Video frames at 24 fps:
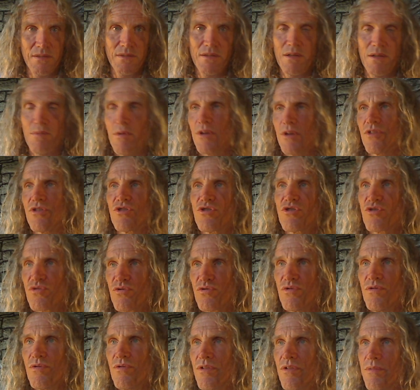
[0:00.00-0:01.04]
They want the
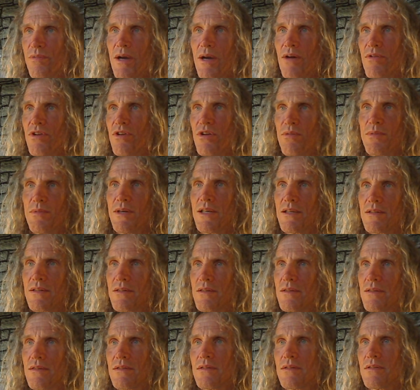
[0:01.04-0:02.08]
truth about human
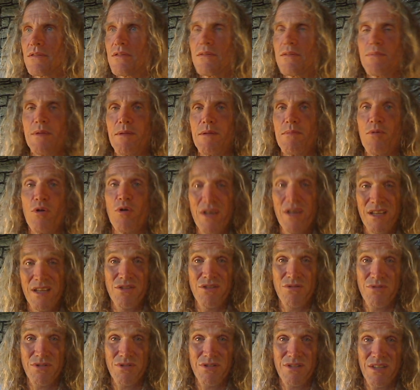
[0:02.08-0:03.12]
existence to be more
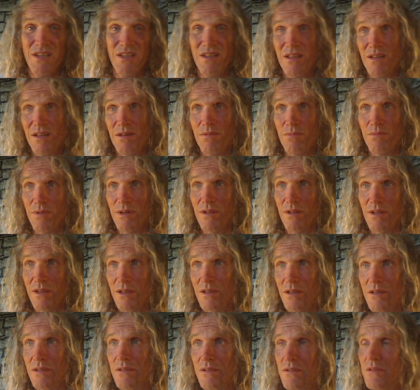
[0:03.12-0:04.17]
interesting than it
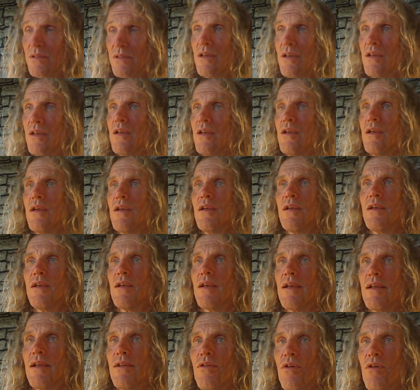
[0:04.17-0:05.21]
really is.
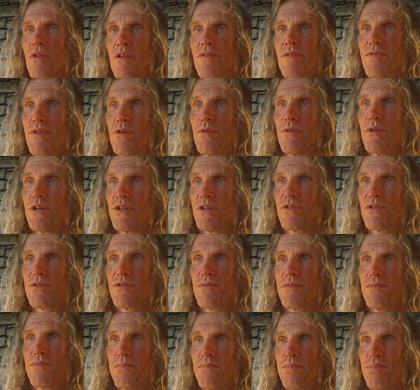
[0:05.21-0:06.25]
And all of you are
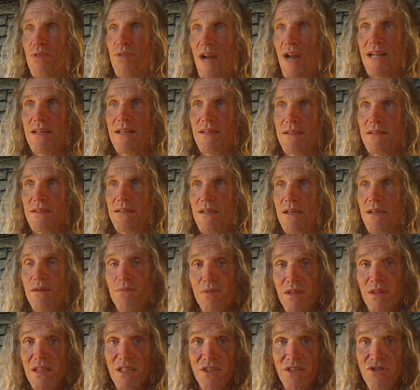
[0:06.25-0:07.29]
just practicing a
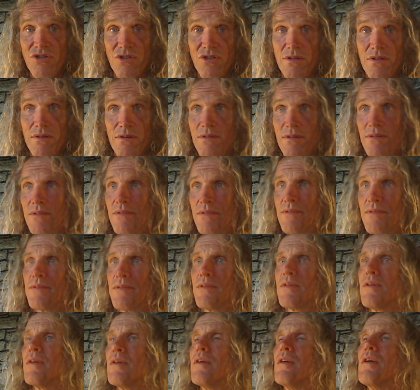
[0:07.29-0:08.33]
religion.
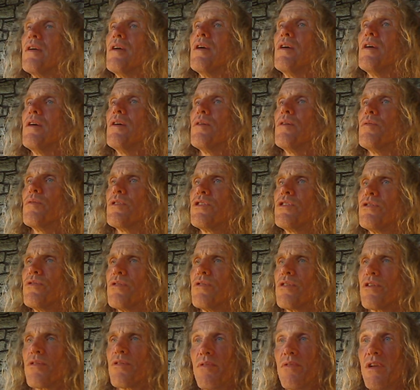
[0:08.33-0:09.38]
Would you
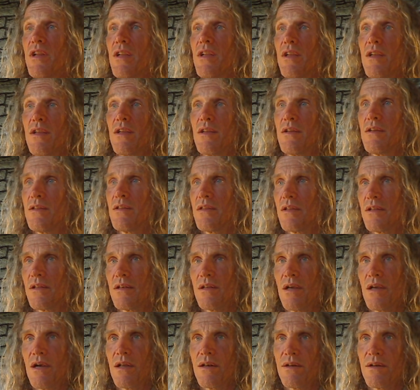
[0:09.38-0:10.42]
agree that
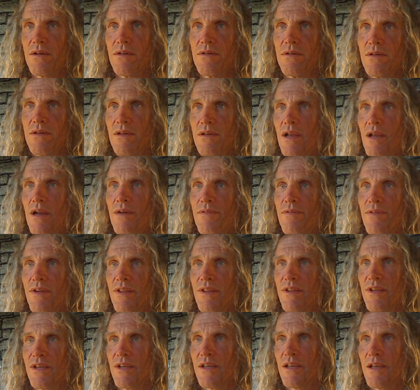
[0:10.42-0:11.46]
not
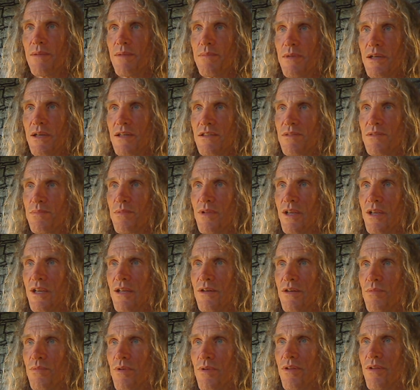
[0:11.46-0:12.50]
everything can be
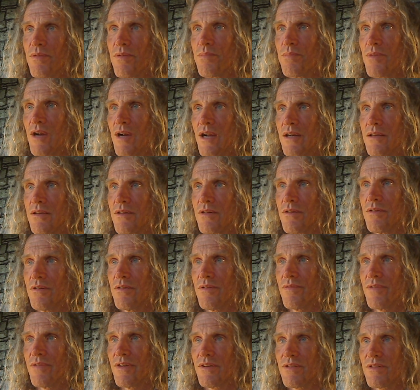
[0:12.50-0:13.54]
explained with practical
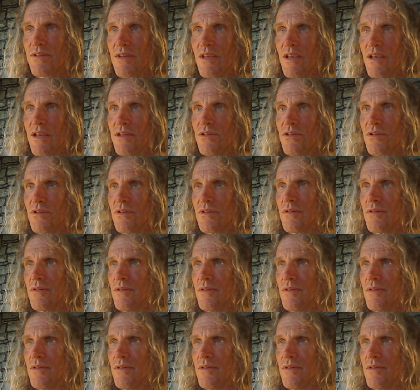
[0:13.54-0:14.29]
investigation?